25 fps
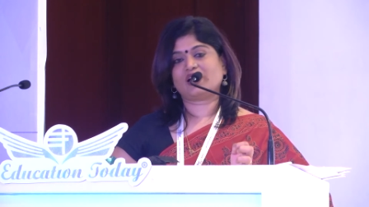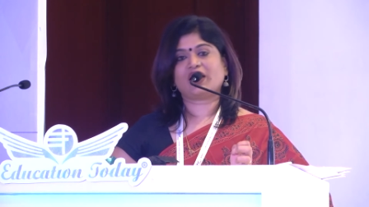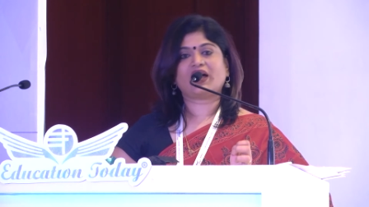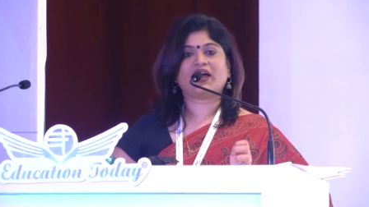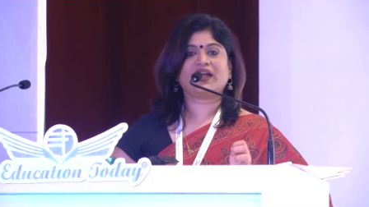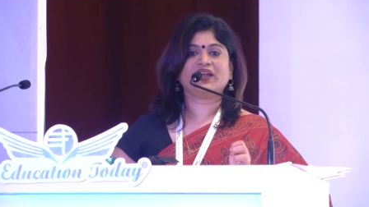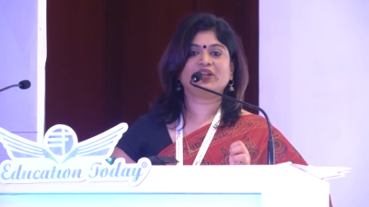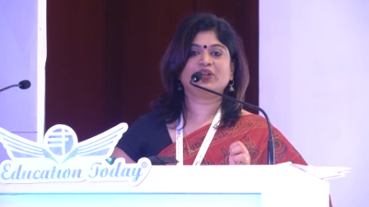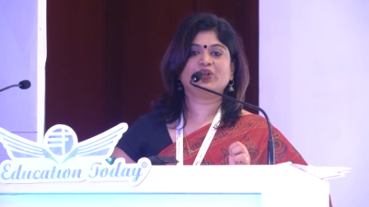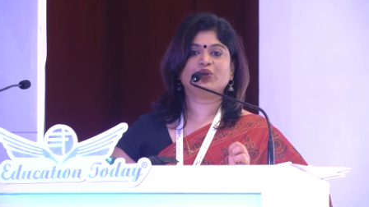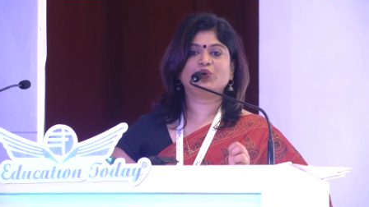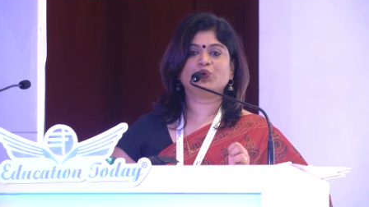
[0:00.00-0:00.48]

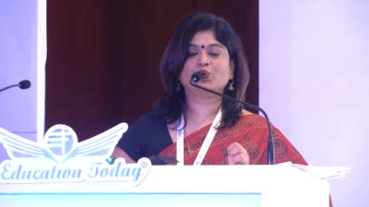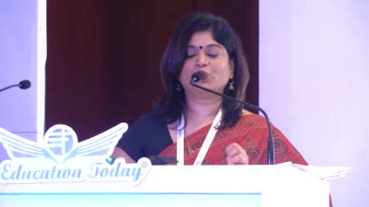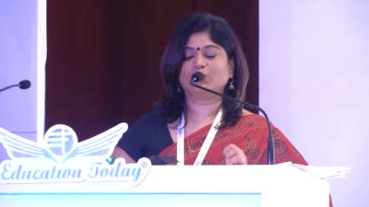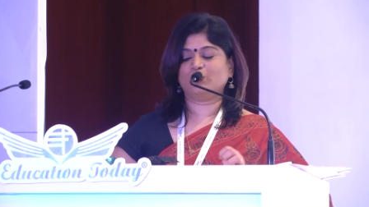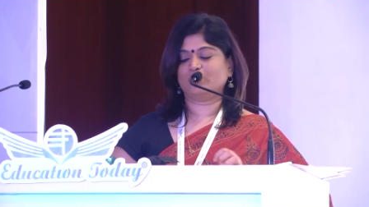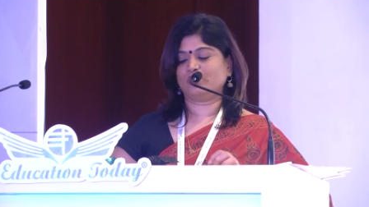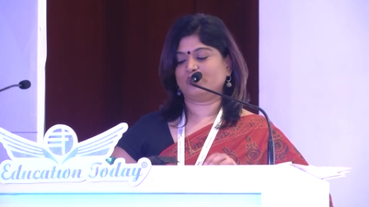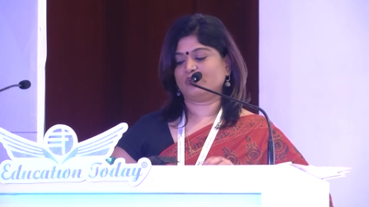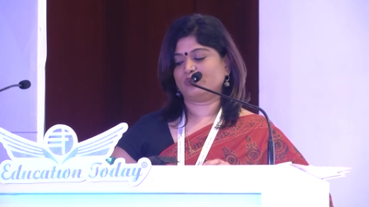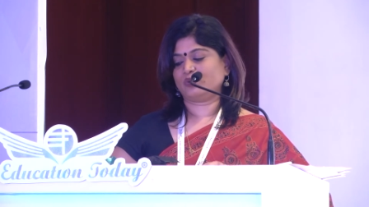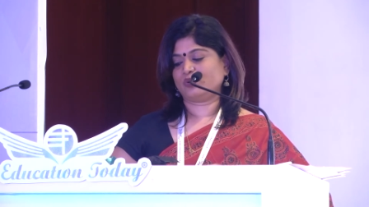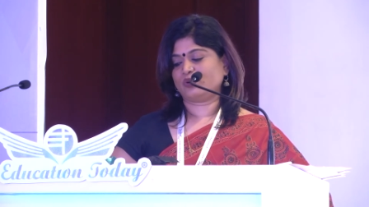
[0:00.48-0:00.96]
I
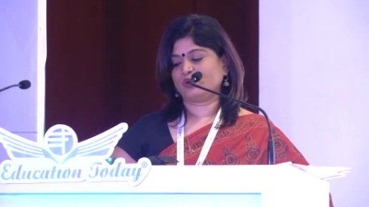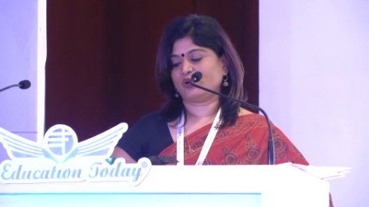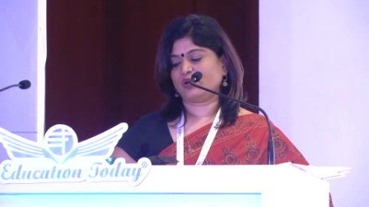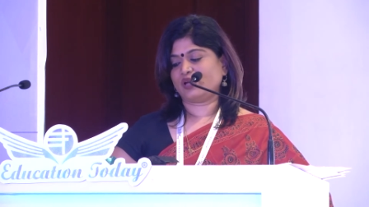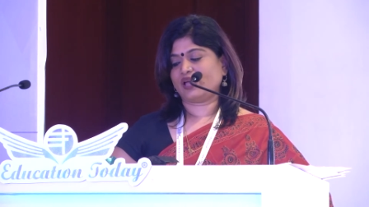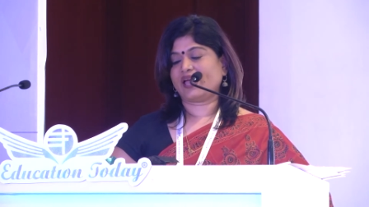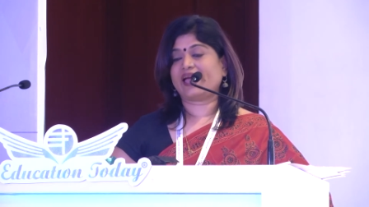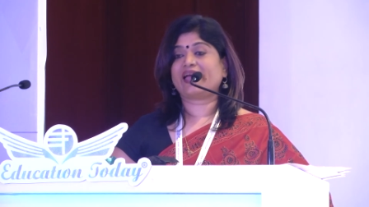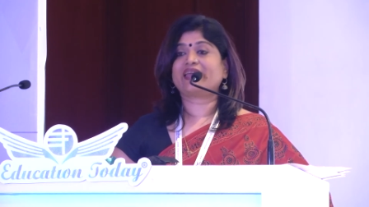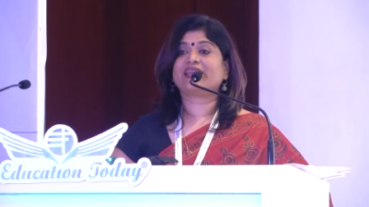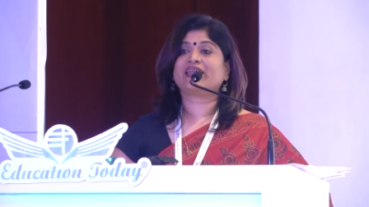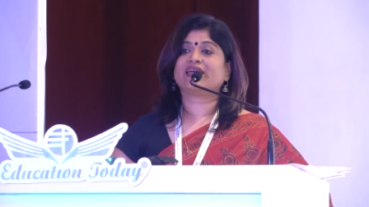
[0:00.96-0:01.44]
do
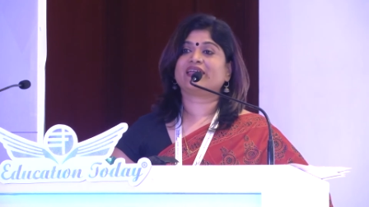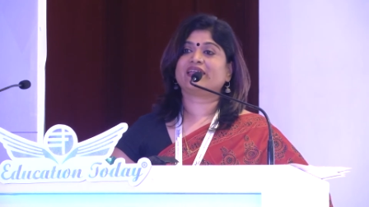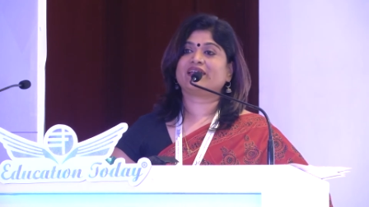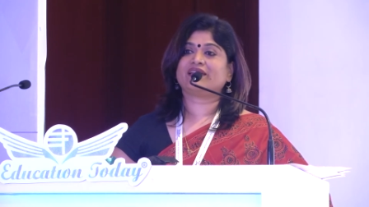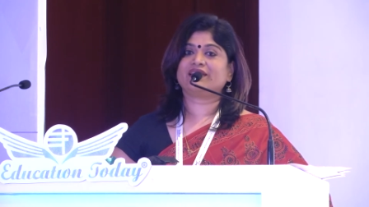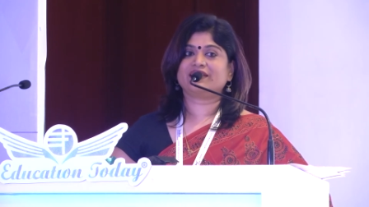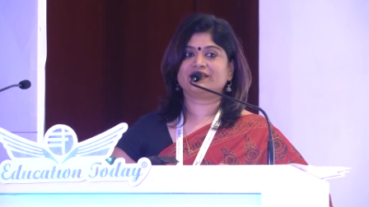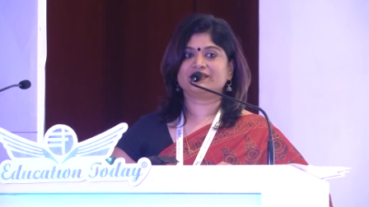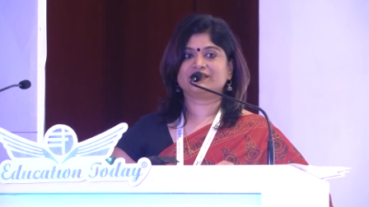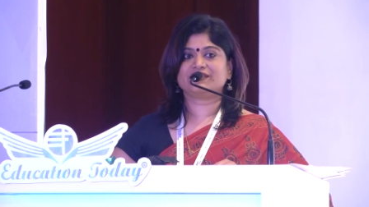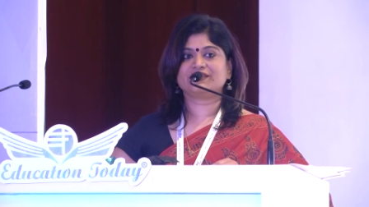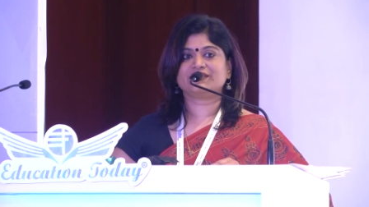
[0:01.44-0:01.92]
and I
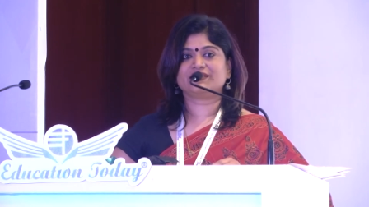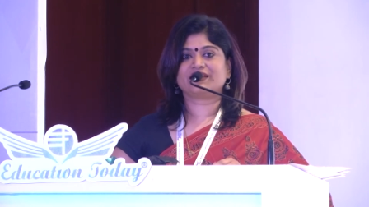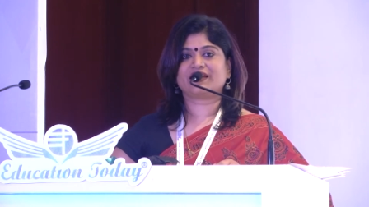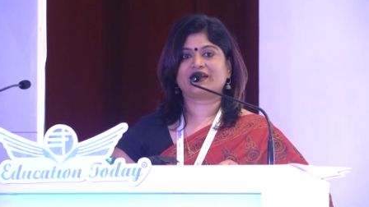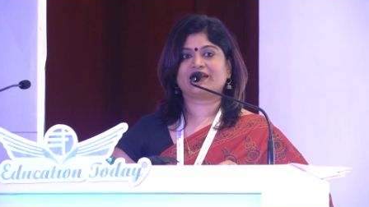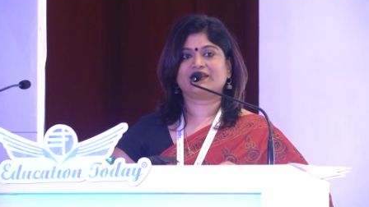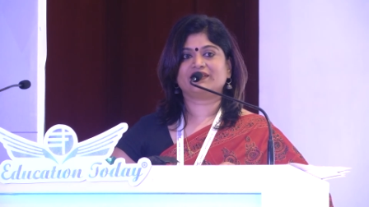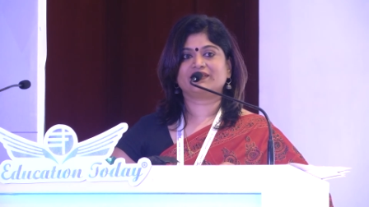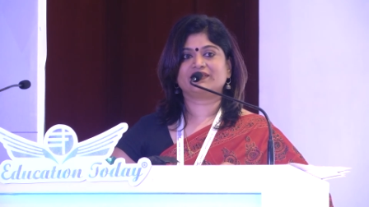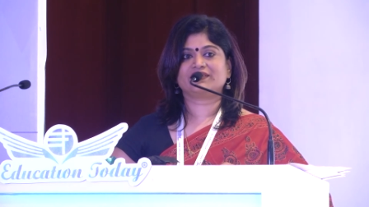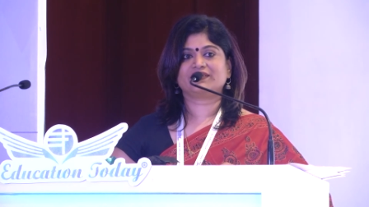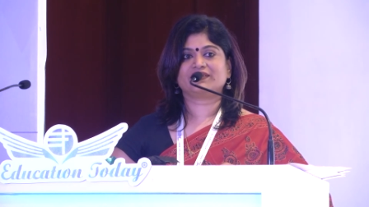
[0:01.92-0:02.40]

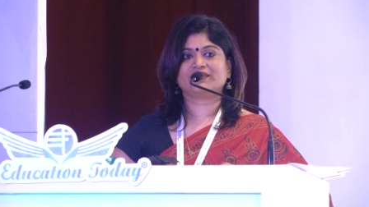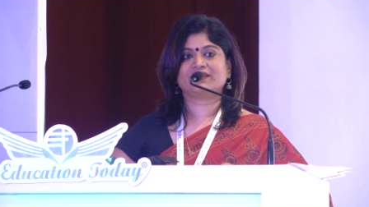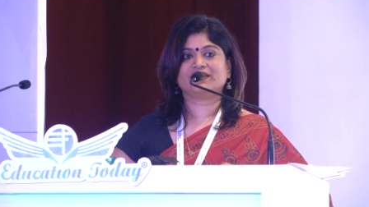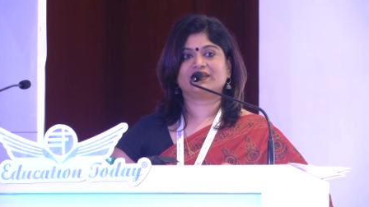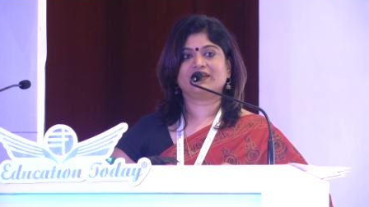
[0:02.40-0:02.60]
understand.